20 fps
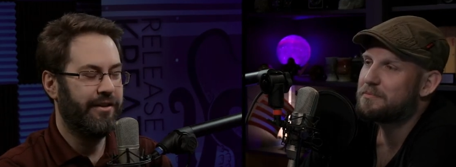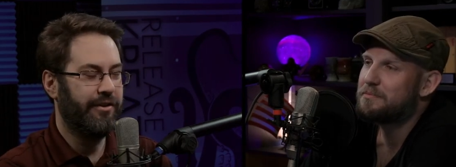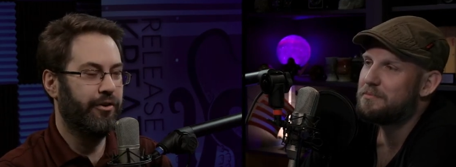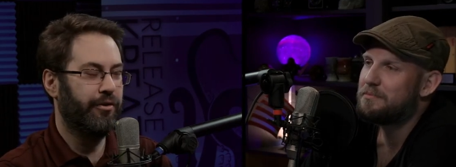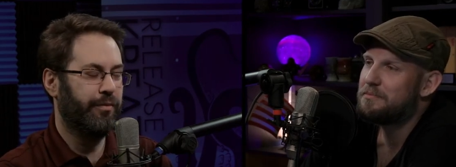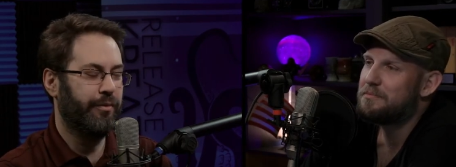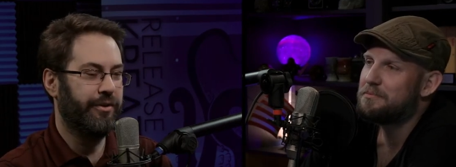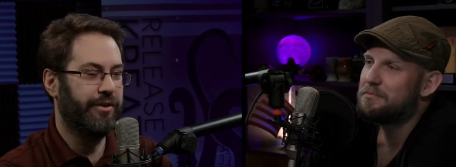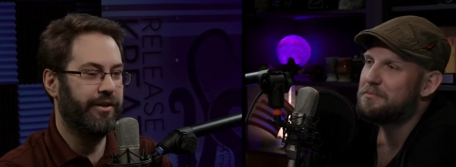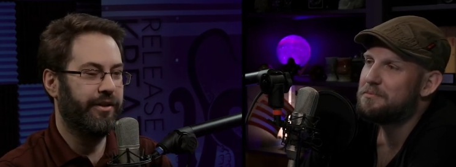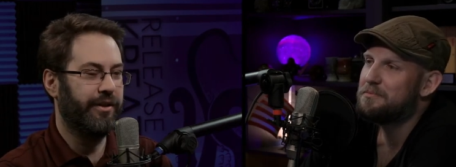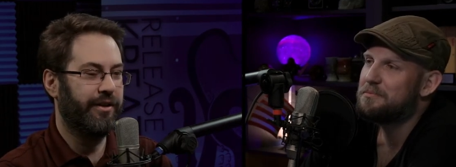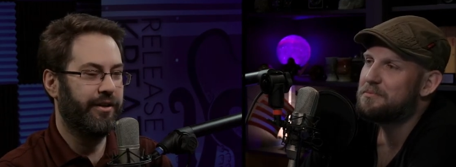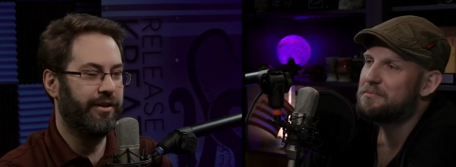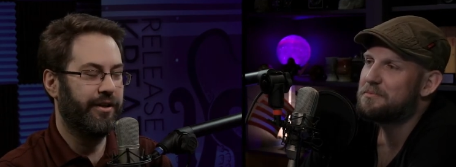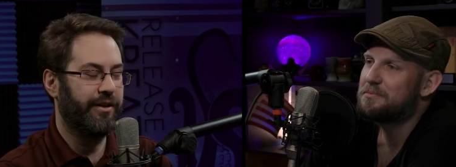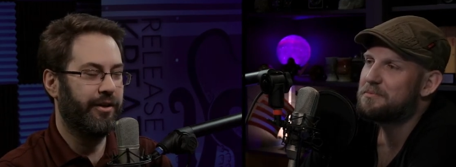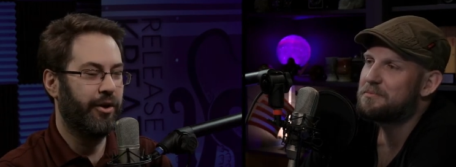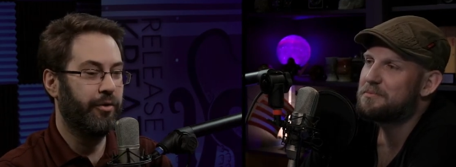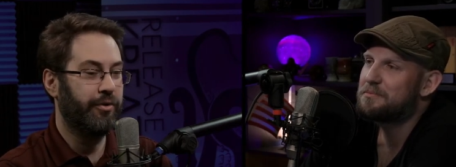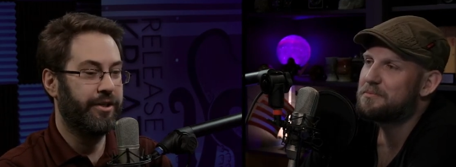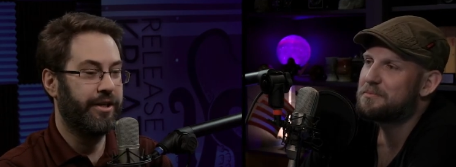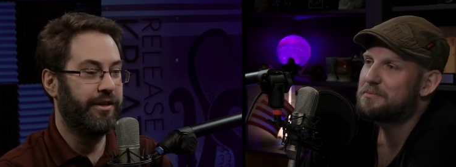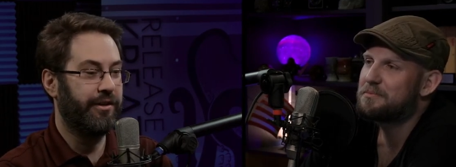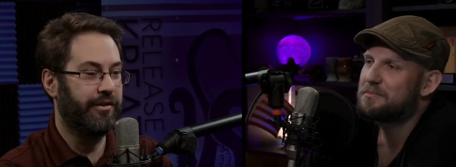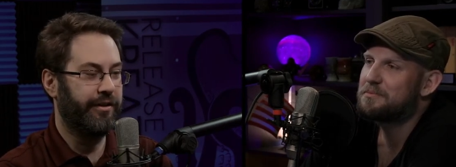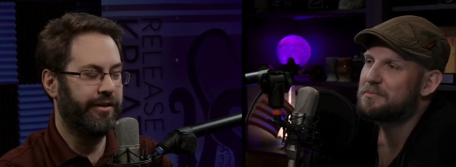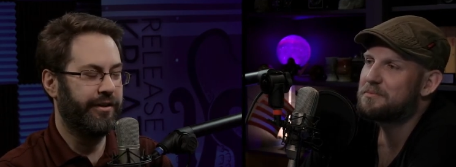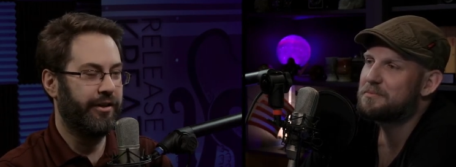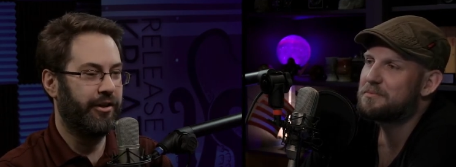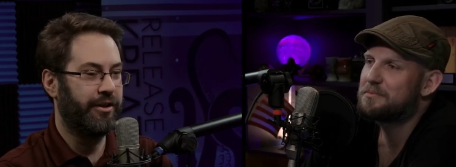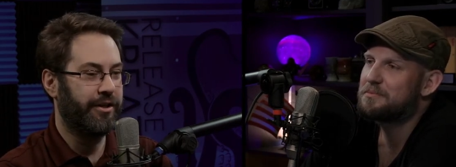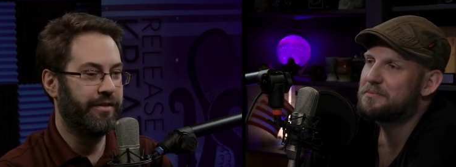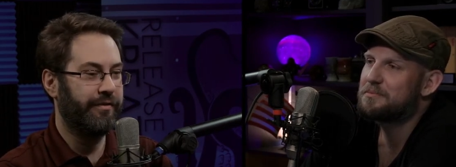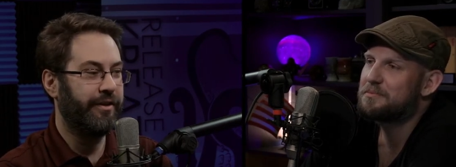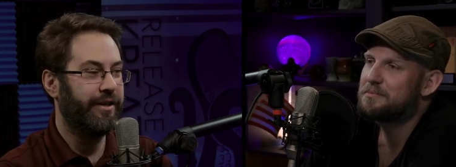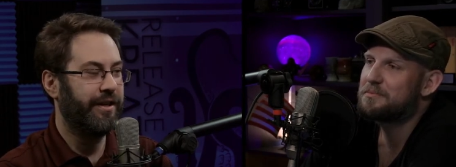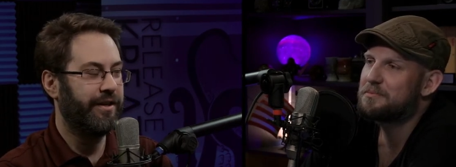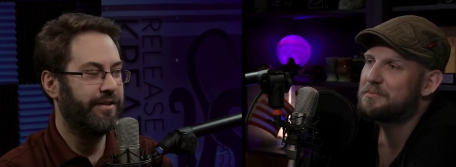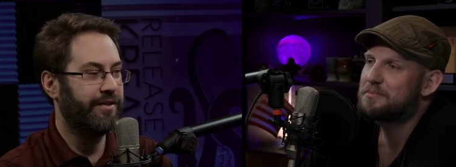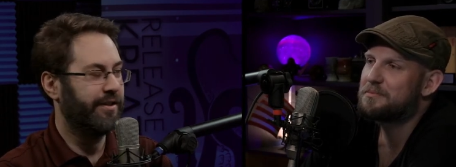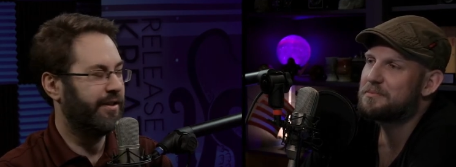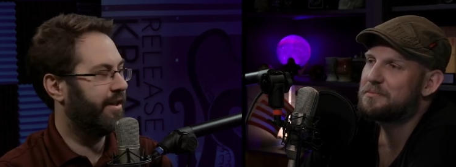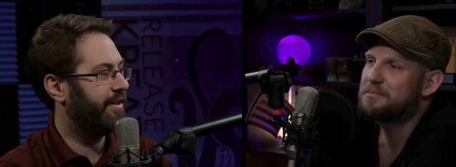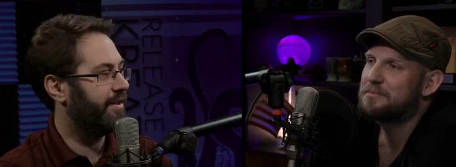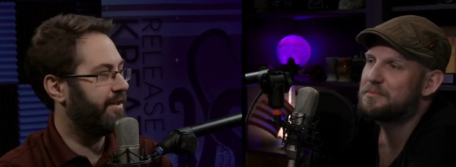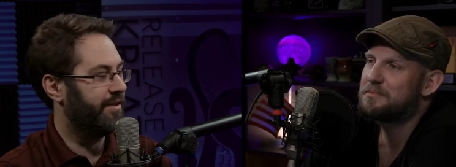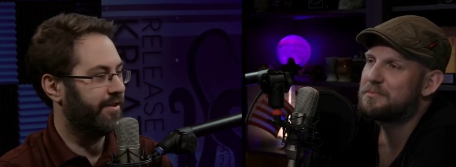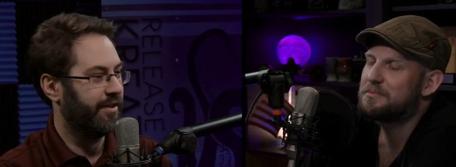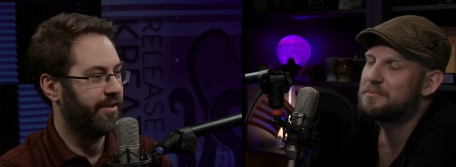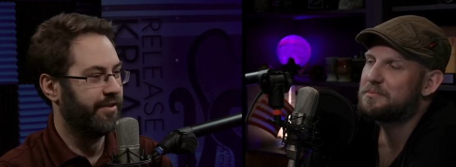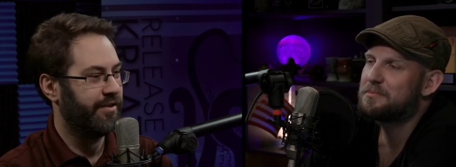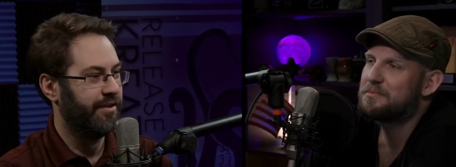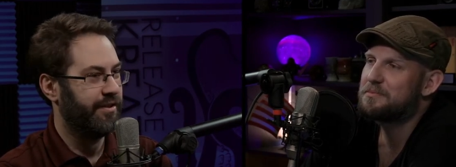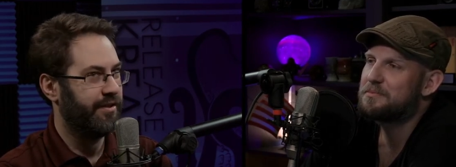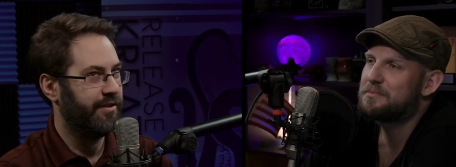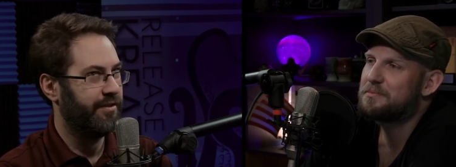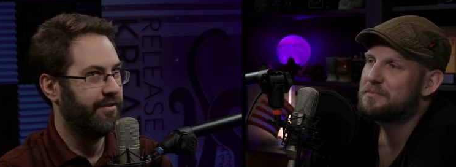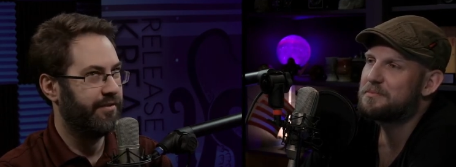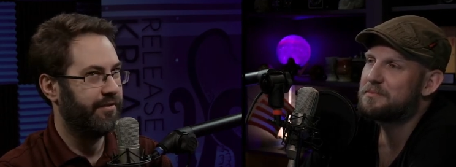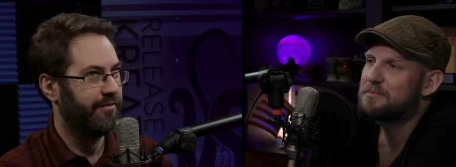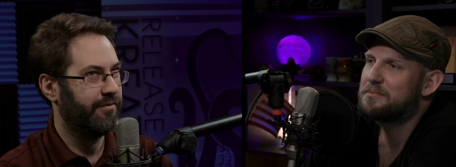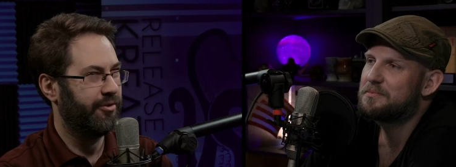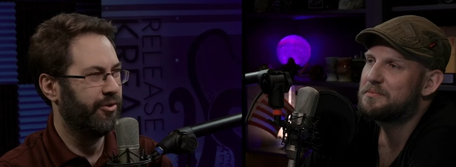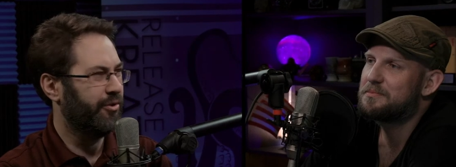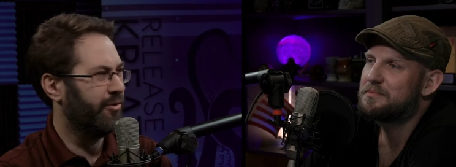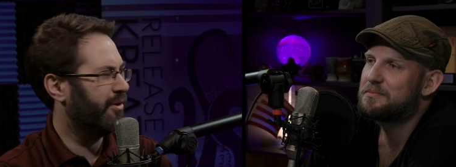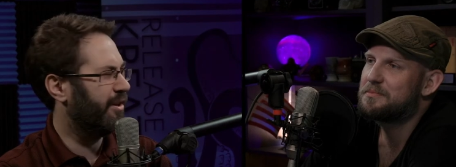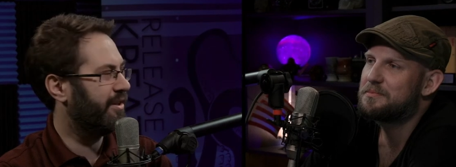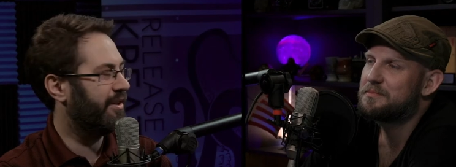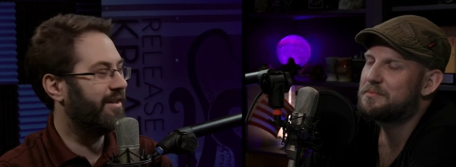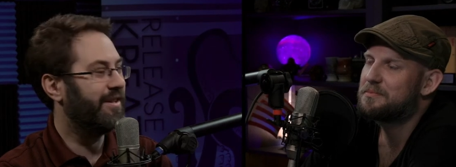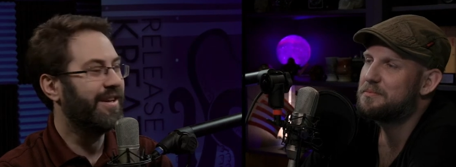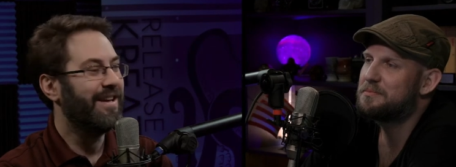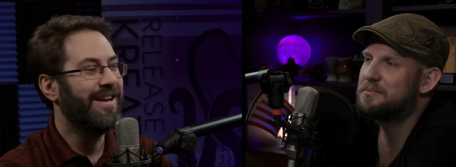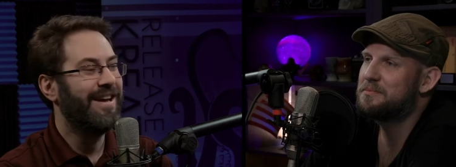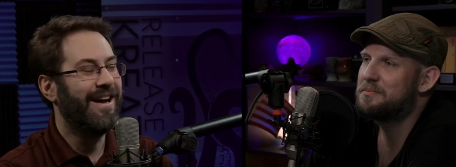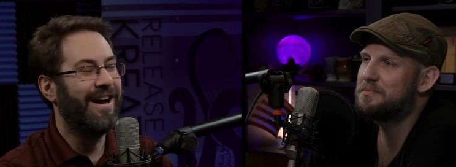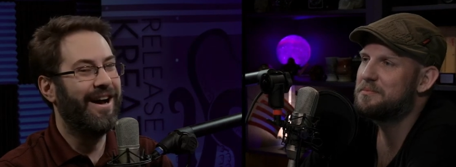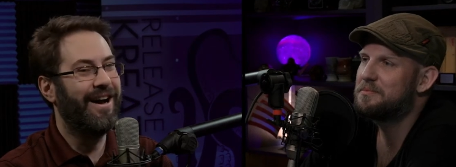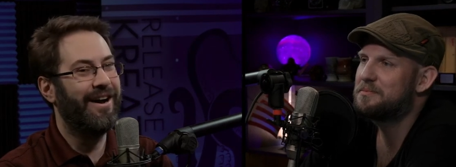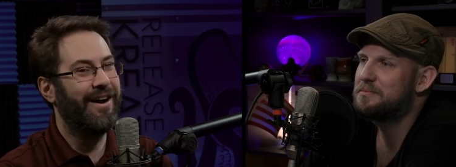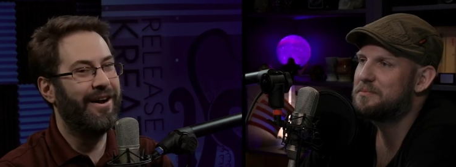Speaker 1: He opened a, a hotel in Las Vegas in 1962, I think, mm-hmm.